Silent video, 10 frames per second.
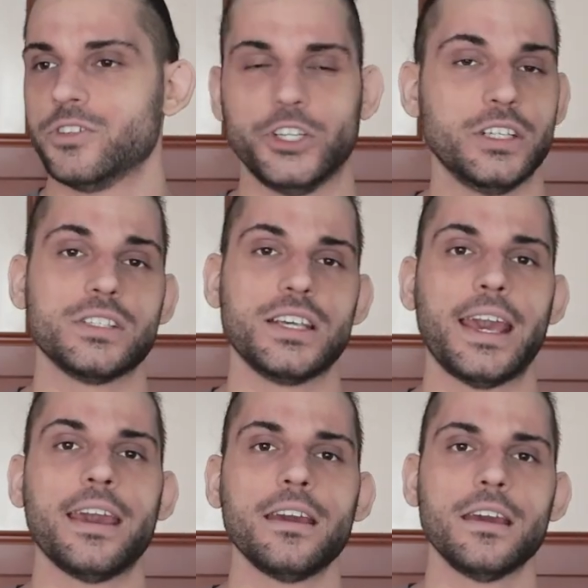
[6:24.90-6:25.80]

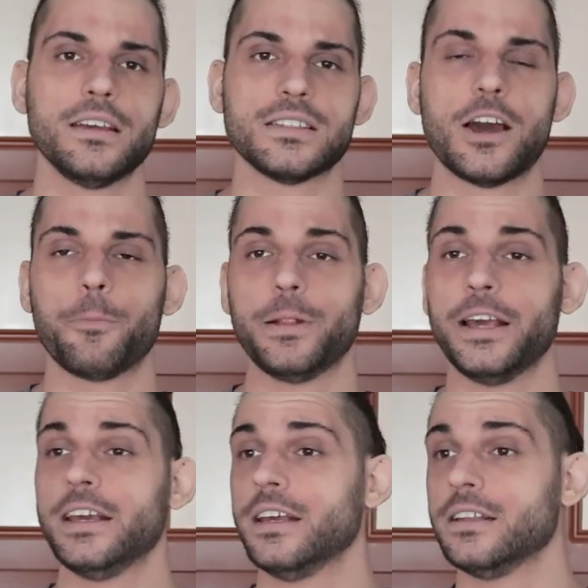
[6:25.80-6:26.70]
Shinsuke is now
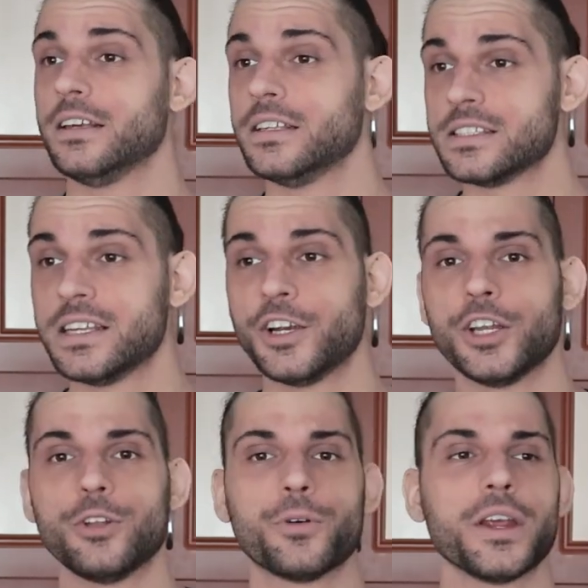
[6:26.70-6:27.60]
playing in his
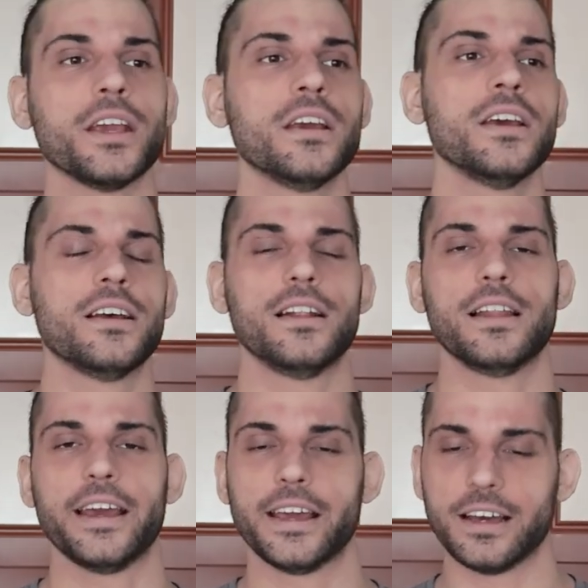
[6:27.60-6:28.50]
territory,
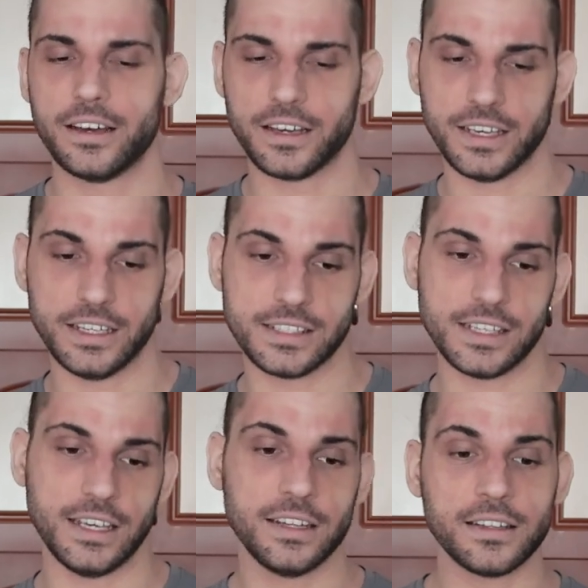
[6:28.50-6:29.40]
like uh,
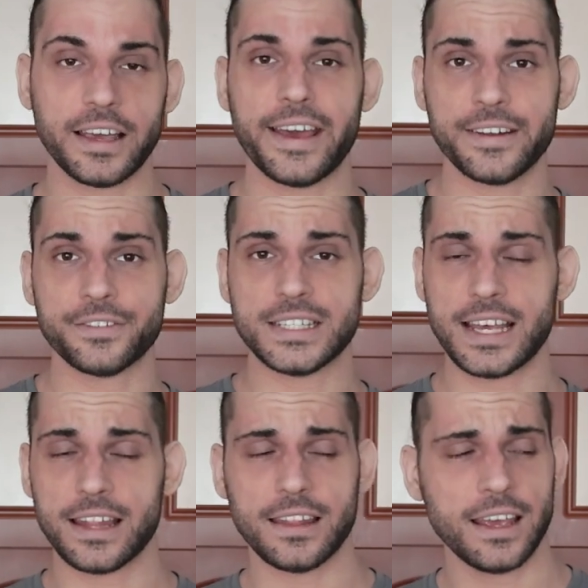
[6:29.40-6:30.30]
he's in the head of
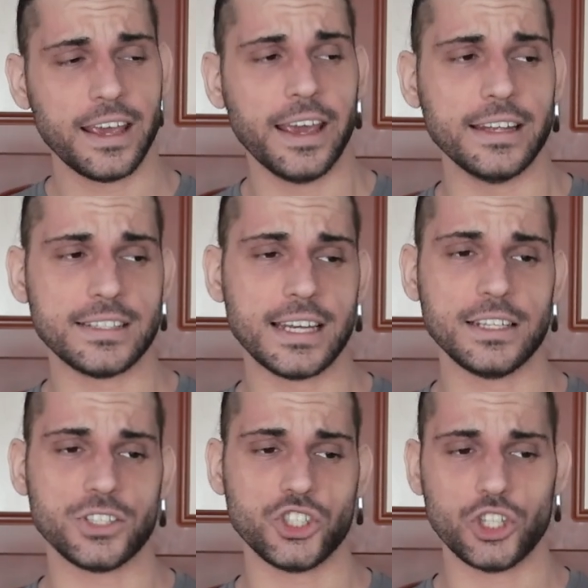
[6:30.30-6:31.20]
Seth, and
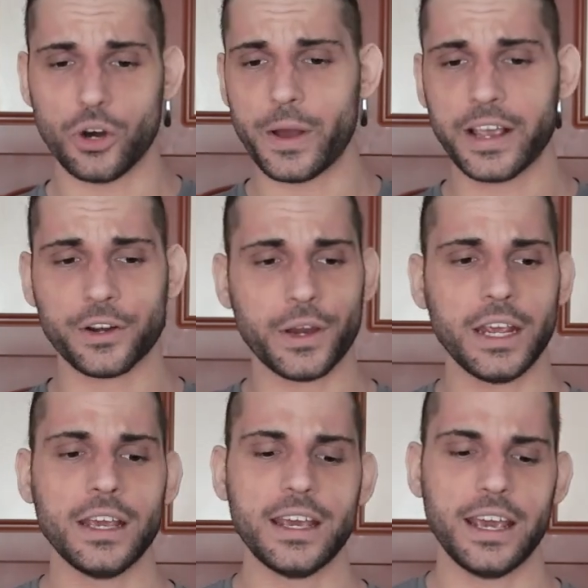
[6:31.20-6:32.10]
Seth is so
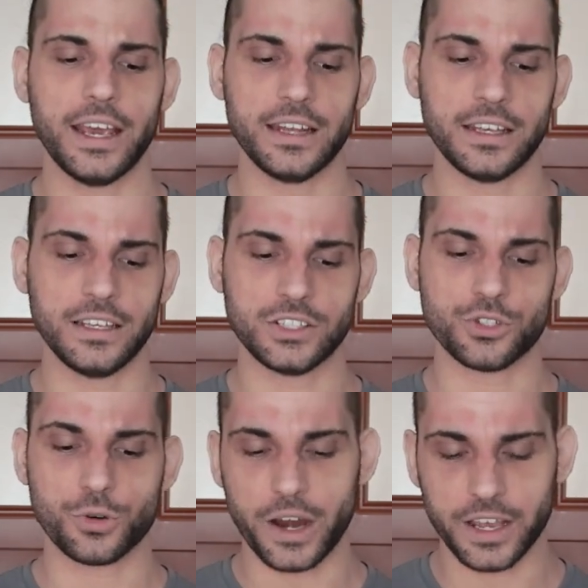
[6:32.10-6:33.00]
angry and he's
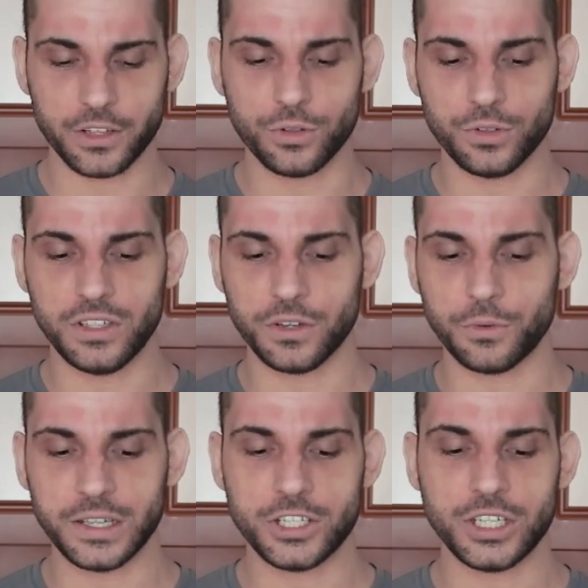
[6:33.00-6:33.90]
trying to deal
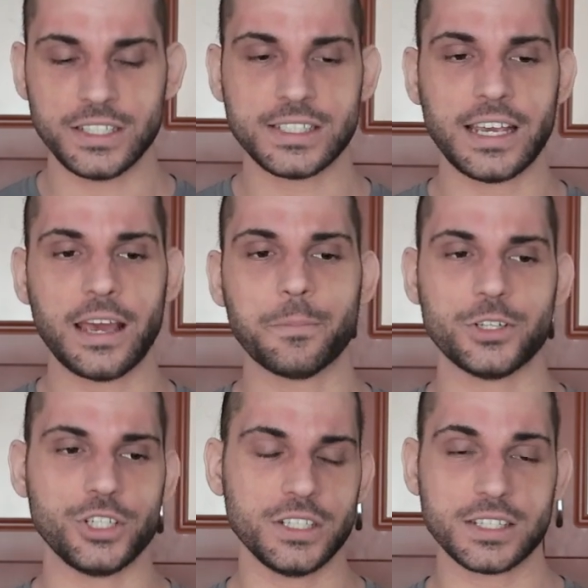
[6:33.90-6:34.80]
with Shinsuke,
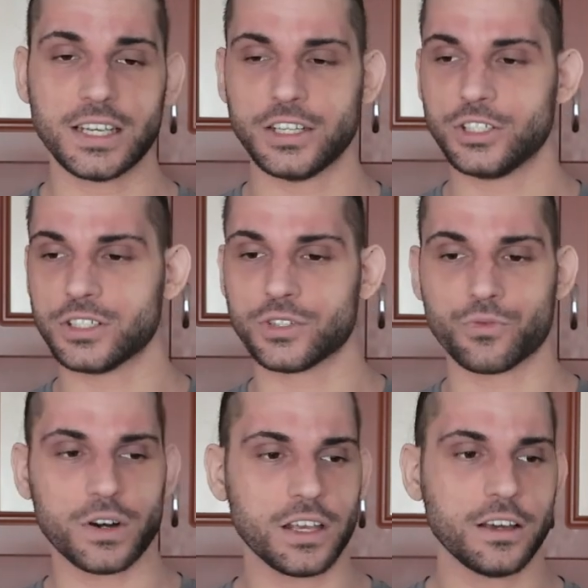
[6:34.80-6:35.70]
but Shinsuke is
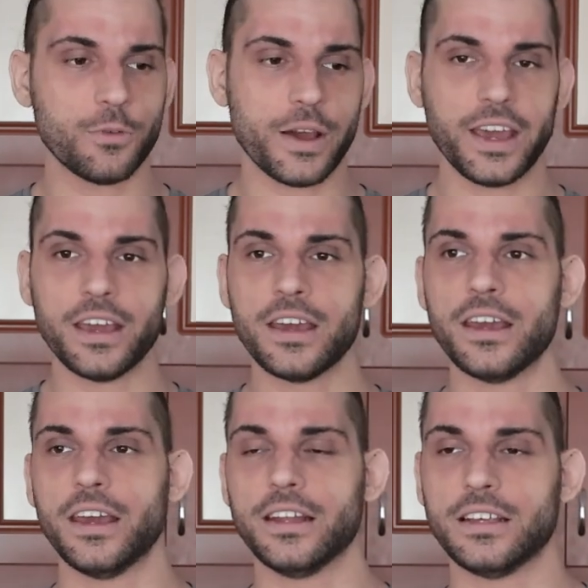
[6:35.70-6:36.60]
just running away
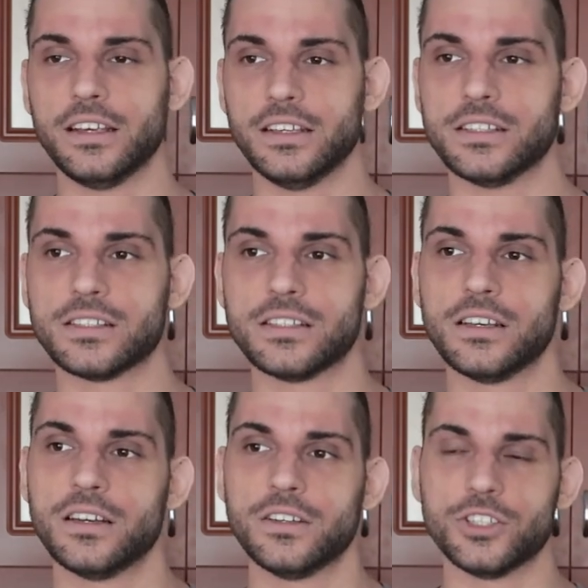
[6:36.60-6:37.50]
and he's
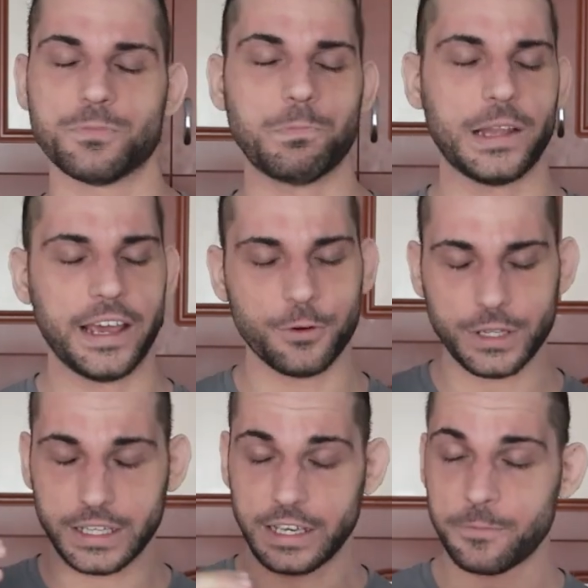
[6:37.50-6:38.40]
just playing
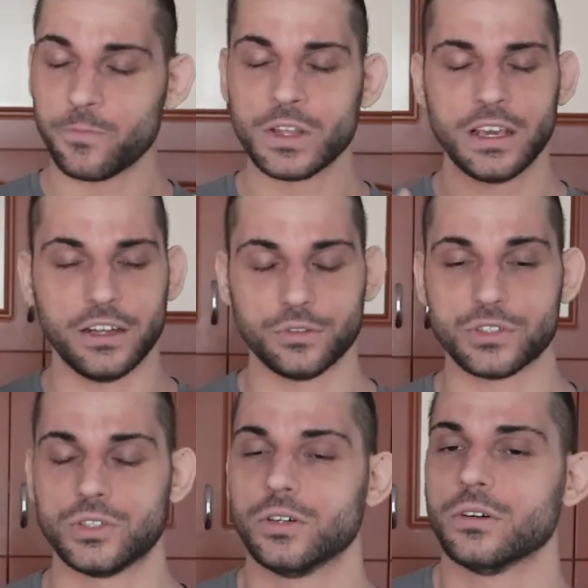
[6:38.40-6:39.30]
with him. And it
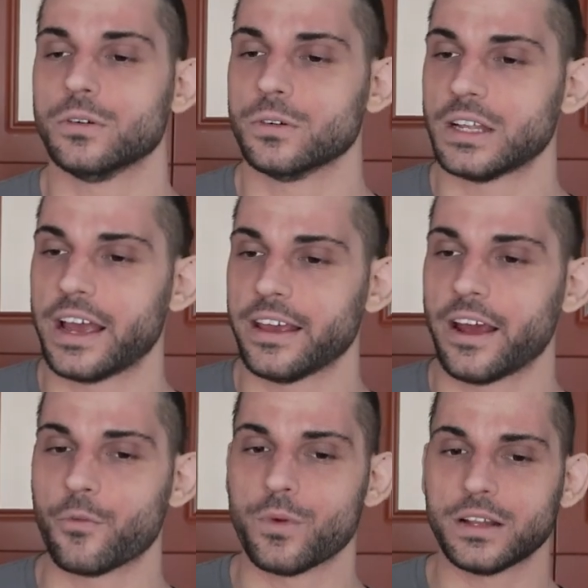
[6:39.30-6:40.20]
was so good. I,
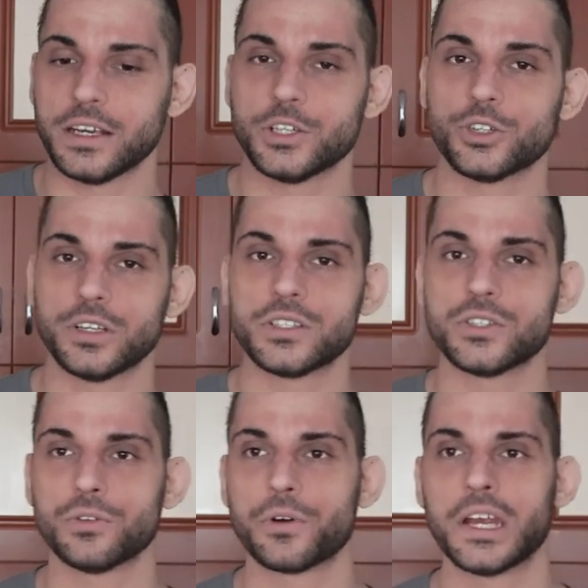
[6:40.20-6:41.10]
I really enjoy the
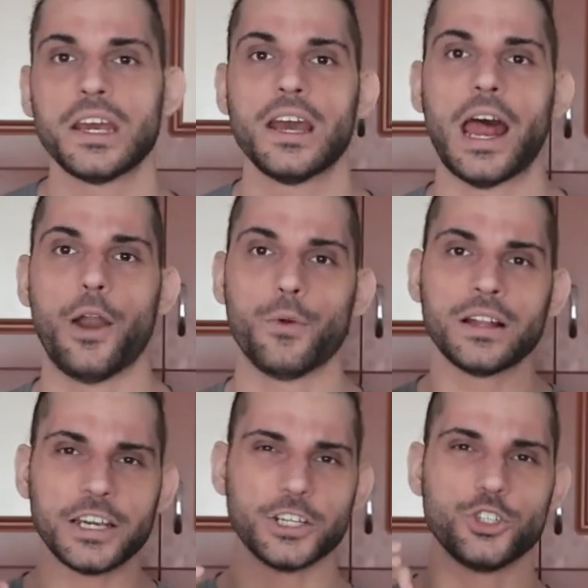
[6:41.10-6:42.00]
story. I
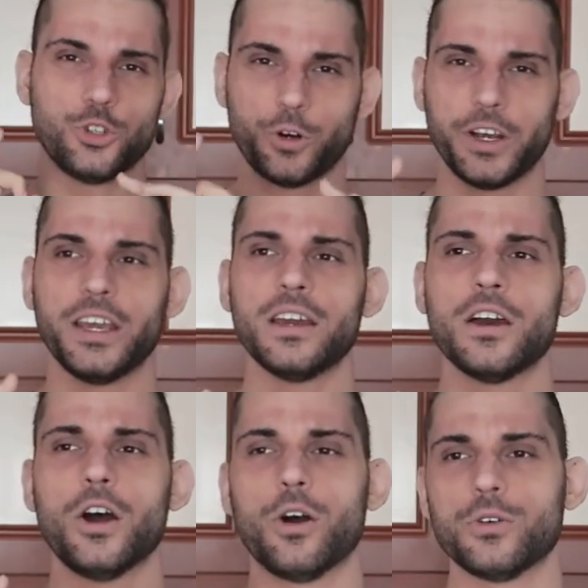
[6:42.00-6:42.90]
really enjoy
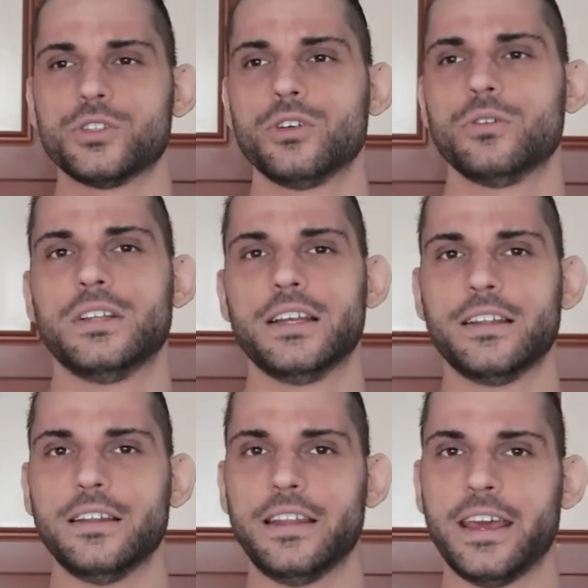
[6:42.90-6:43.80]
also
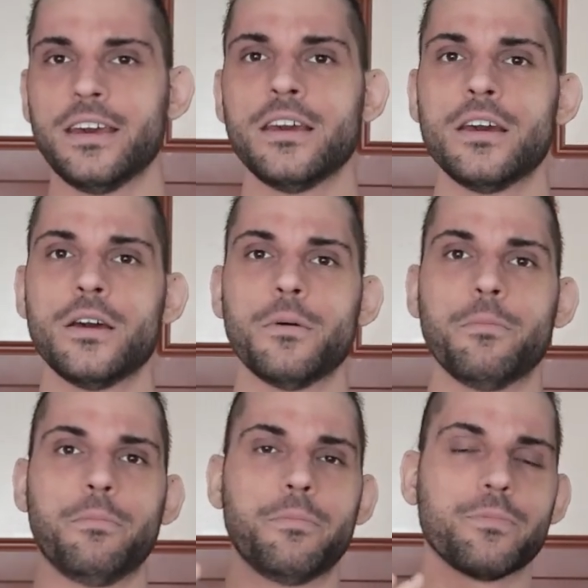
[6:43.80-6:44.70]
that they
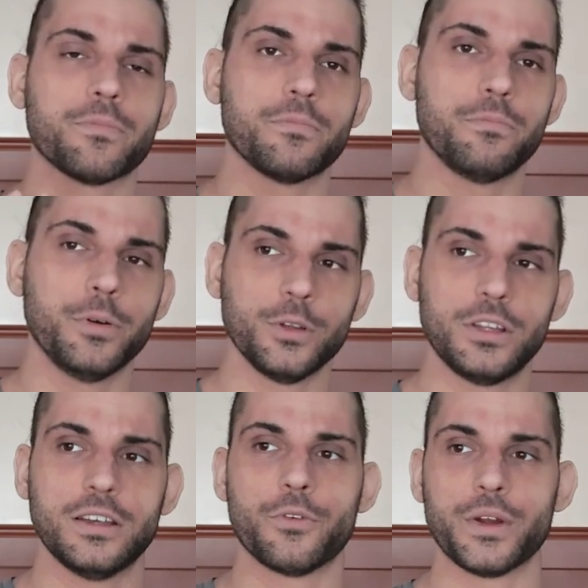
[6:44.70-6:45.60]

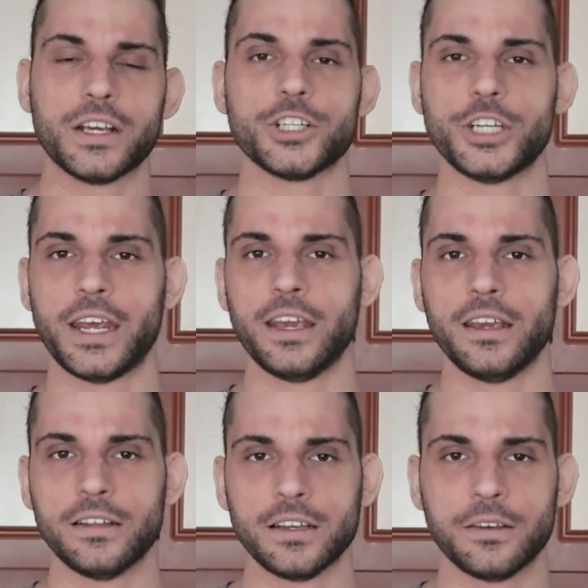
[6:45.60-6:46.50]
put Ricochet
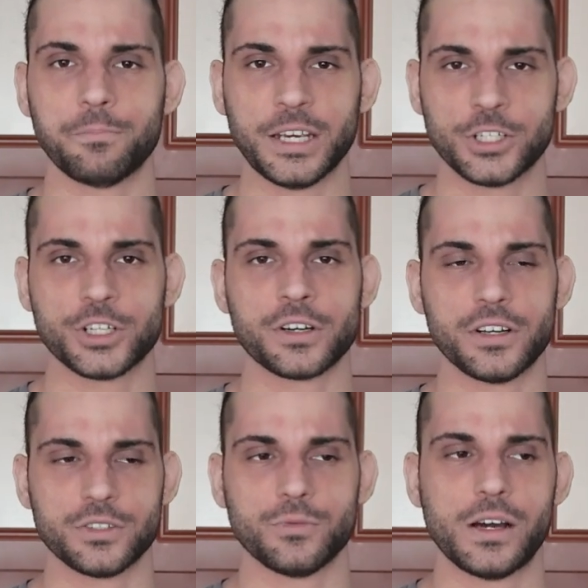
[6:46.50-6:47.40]
in the picture
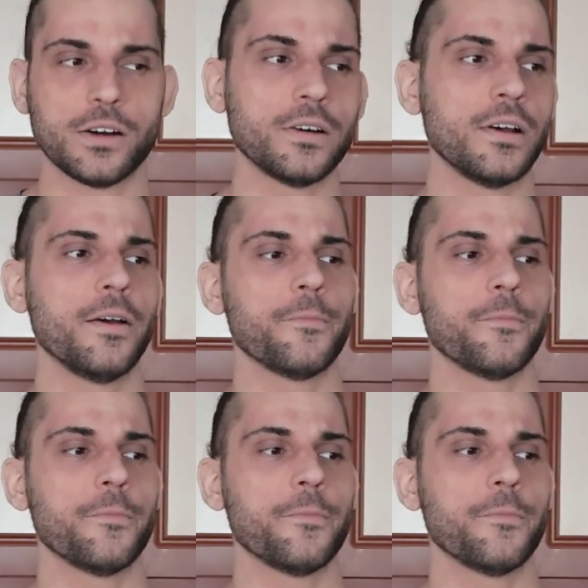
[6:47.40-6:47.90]
as well.